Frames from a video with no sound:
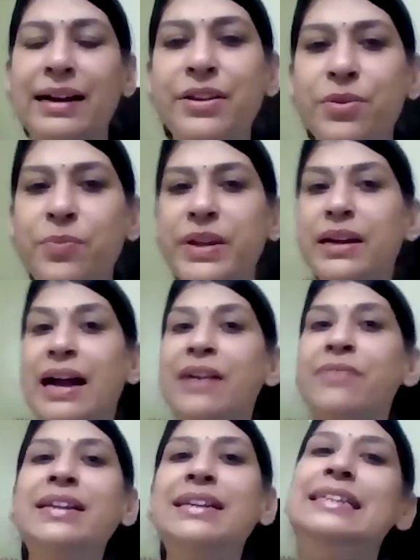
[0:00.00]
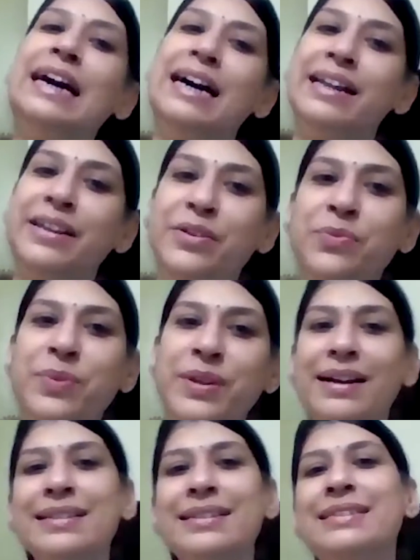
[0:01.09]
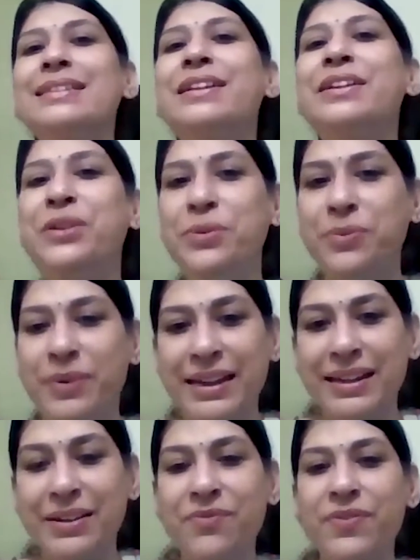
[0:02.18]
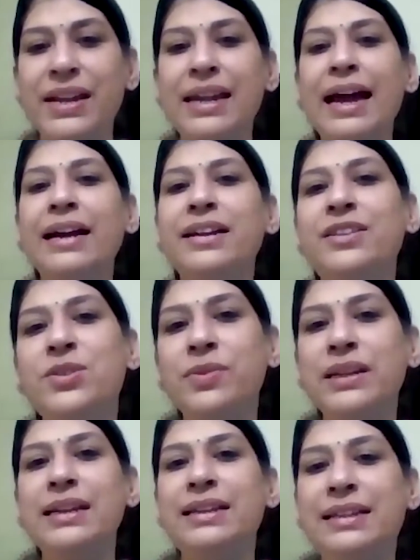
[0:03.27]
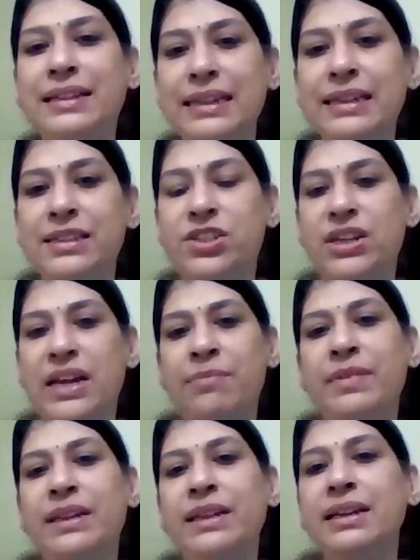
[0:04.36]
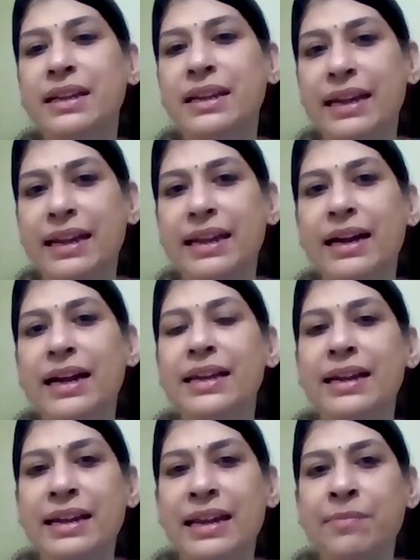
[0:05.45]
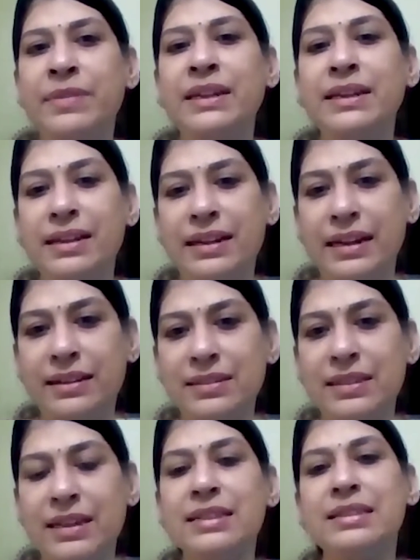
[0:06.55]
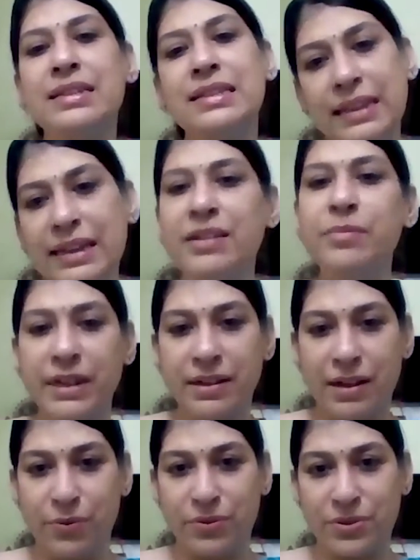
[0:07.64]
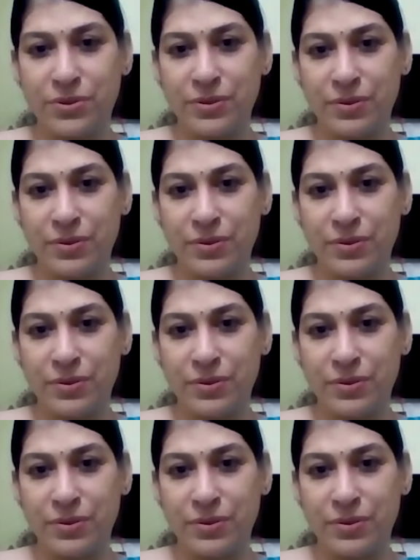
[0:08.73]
No, we haven't done. We are still doing. We actually teach MTech in AI and MTech in data sciences in Macaut.